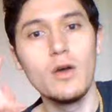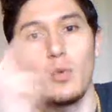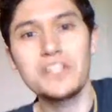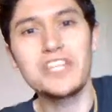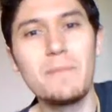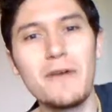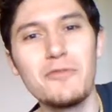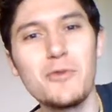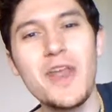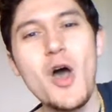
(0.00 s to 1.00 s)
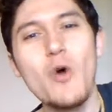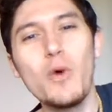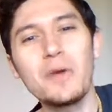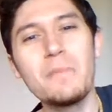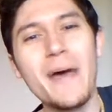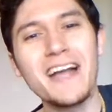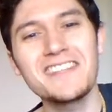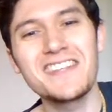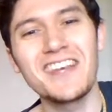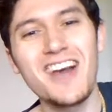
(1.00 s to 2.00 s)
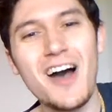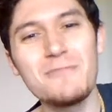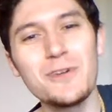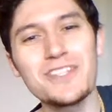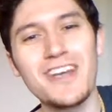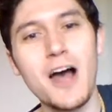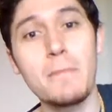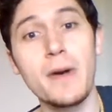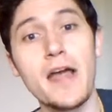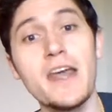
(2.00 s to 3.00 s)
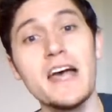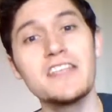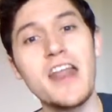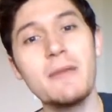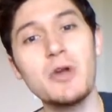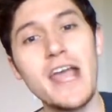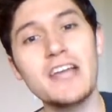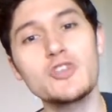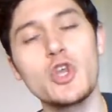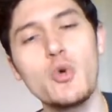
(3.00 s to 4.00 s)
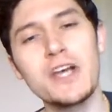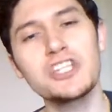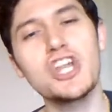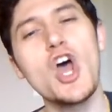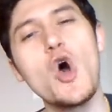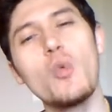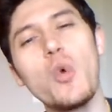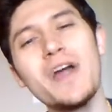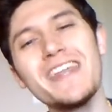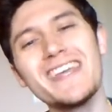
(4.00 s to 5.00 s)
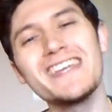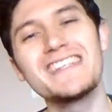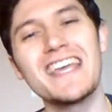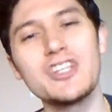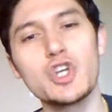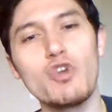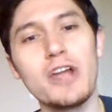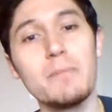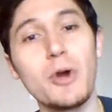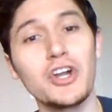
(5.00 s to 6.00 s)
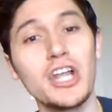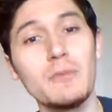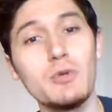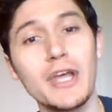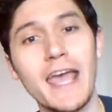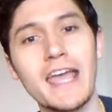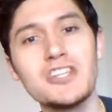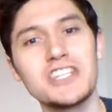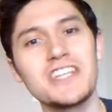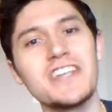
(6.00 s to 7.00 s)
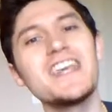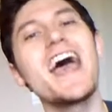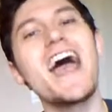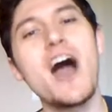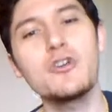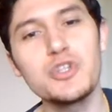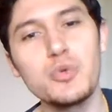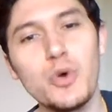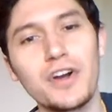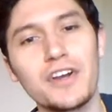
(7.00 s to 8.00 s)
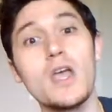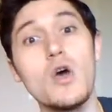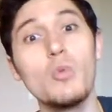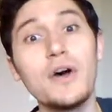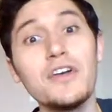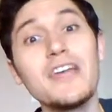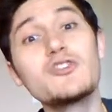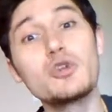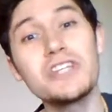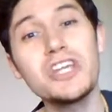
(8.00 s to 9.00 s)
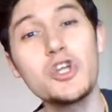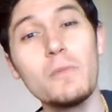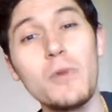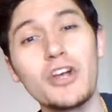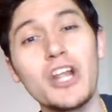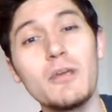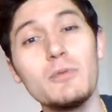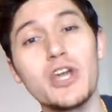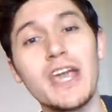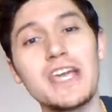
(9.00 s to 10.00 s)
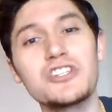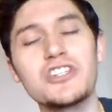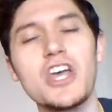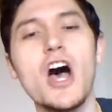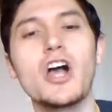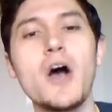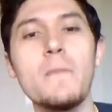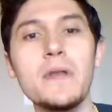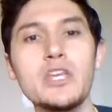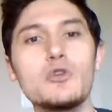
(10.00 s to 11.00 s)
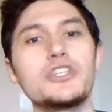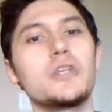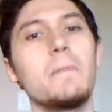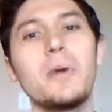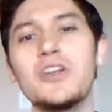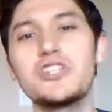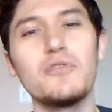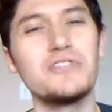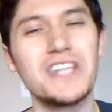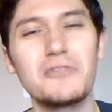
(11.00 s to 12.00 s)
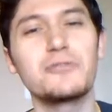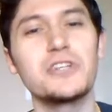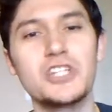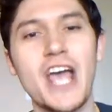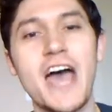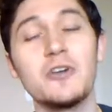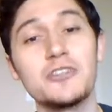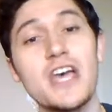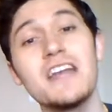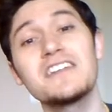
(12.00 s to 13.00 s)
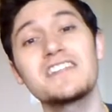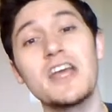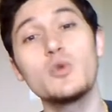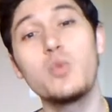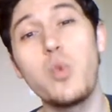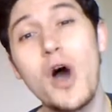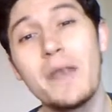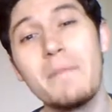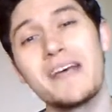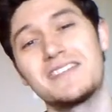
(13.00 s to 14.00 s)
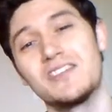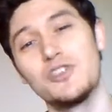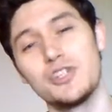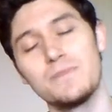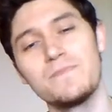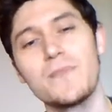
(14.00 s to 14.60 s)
What's up, everyone? Welcome back to the Commerce Combine. Today I'm going to answer the question, what is integrated marketing communications and how does it work? Well, in traditional marketing communications, a company uses a bunch of different channels to send one message.